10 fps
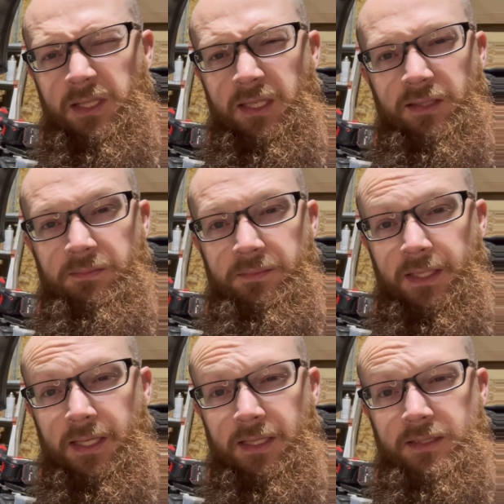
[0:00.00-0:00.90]
kit,
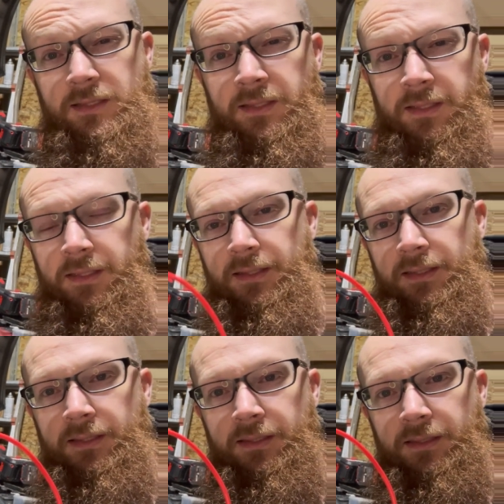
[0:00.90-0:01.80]
I guess.
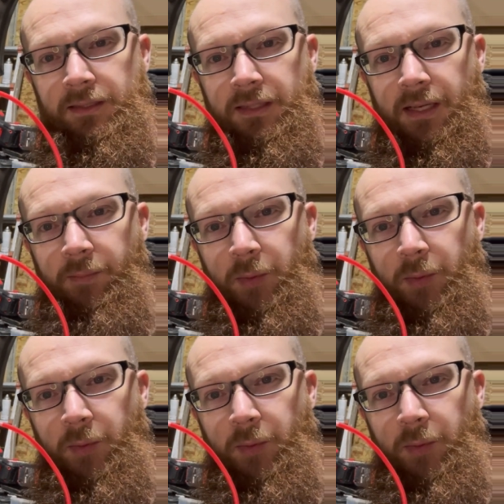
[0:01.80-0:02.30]
I'm